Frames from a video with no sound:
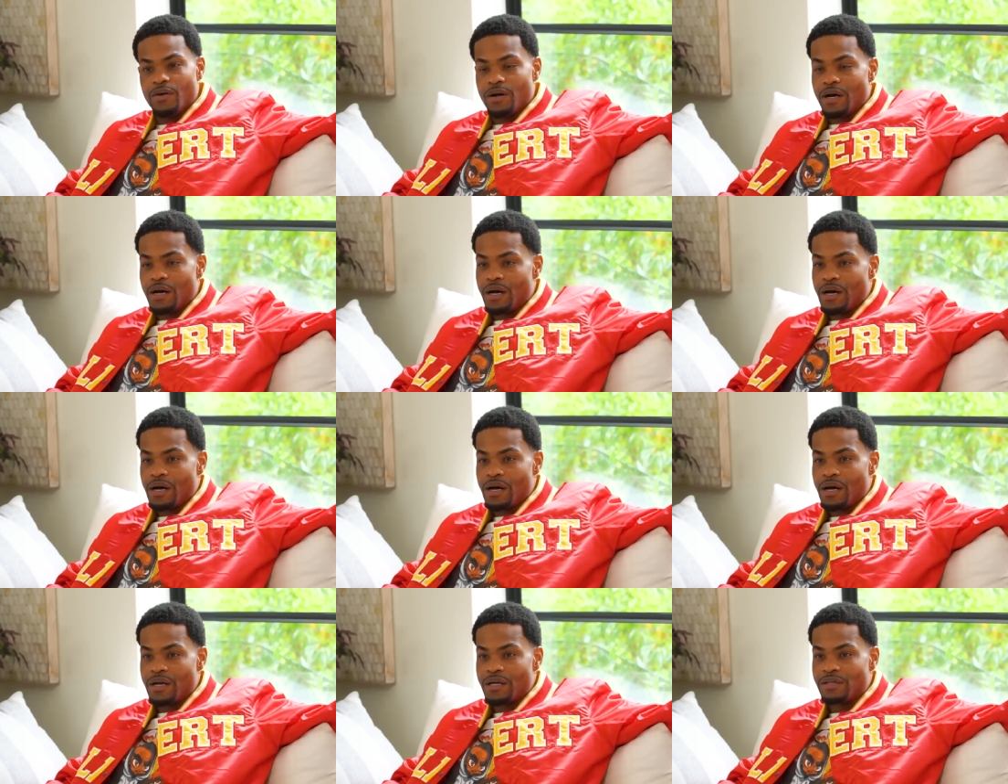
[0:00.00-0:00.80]

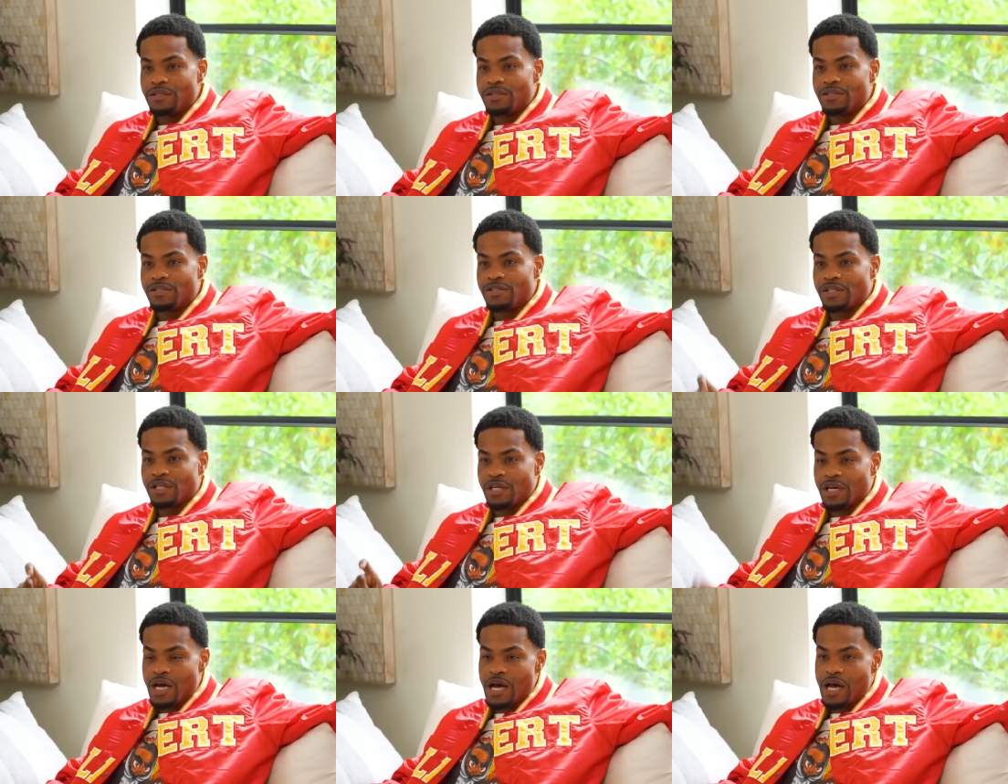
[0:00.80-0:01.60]
Uh, Everywhere?
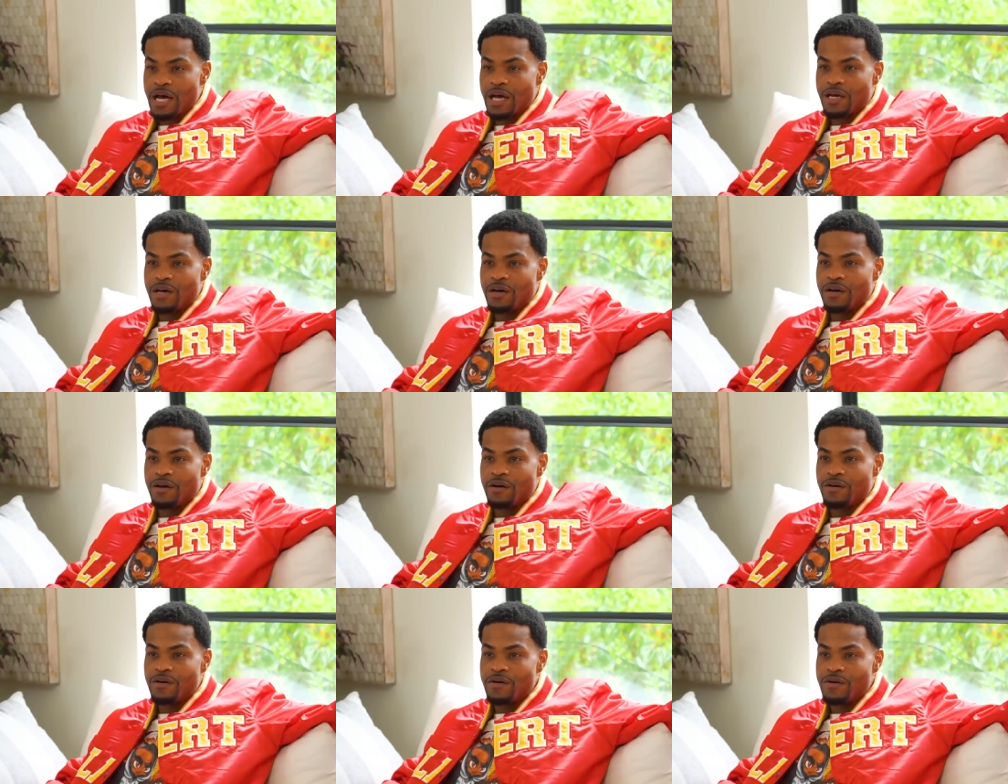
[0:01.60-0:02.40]

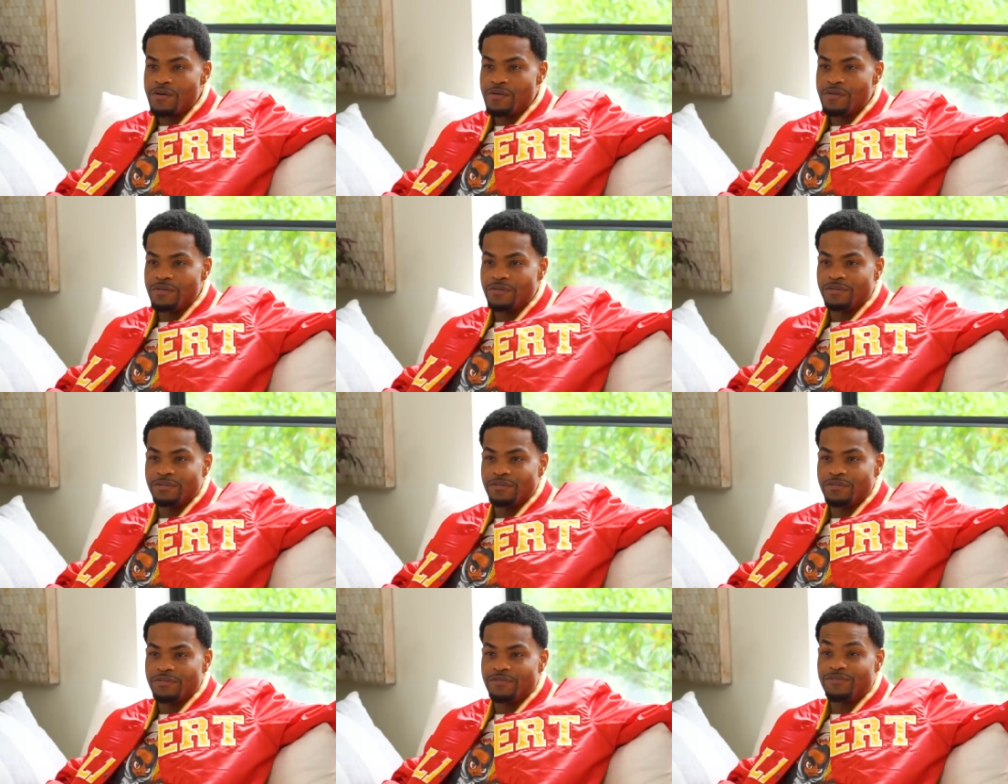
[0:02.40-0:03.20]
Chicago,
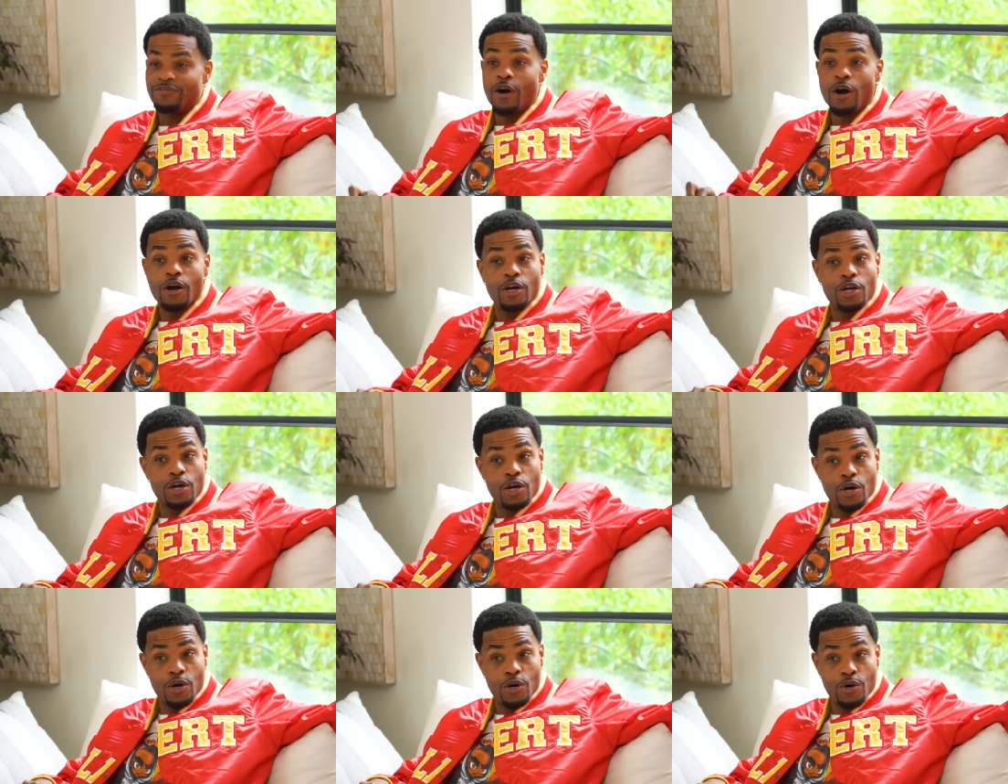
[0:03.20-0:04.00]

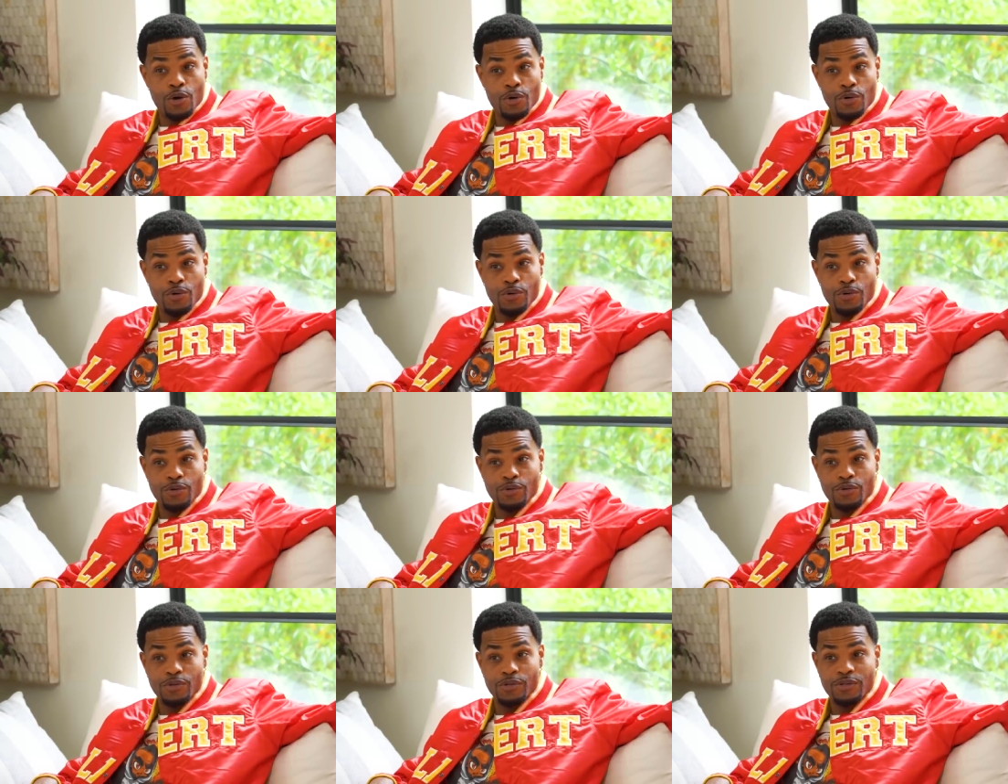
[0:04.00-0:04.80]
Fargo,
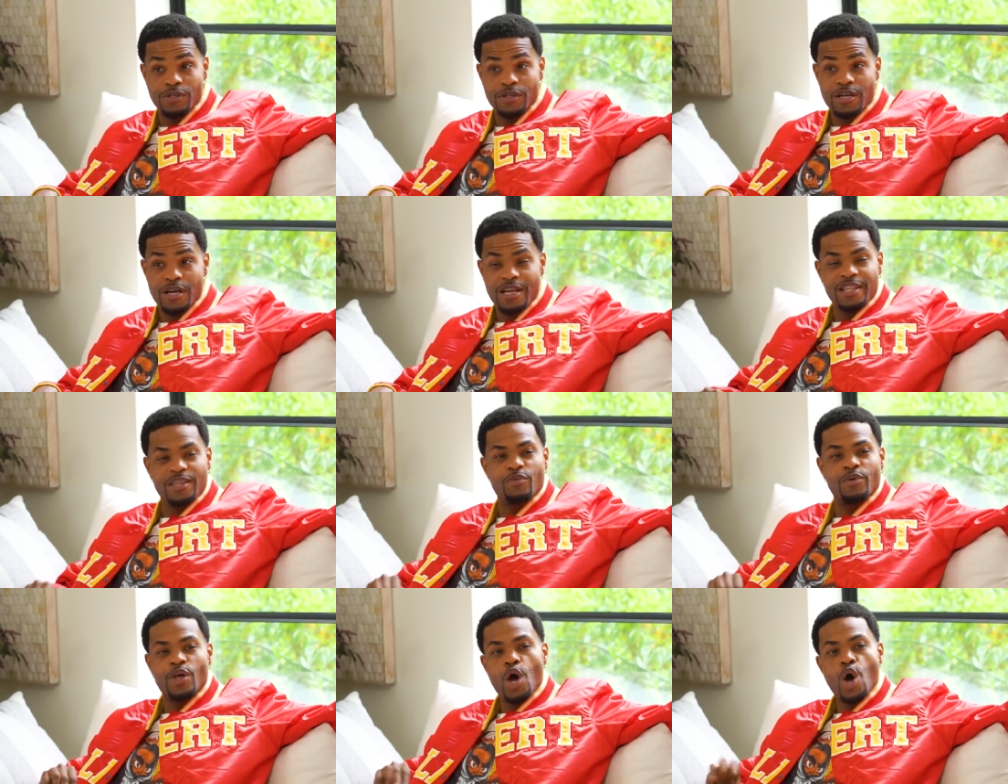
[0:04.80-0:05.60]

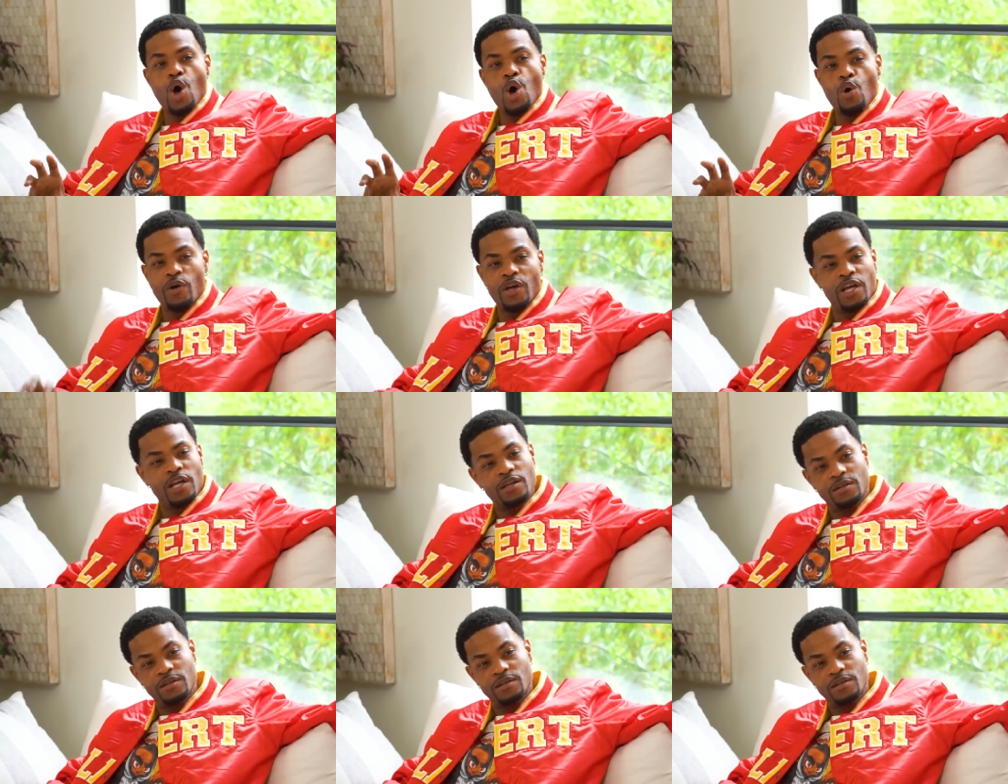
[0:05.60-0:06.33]
anything with an O in it.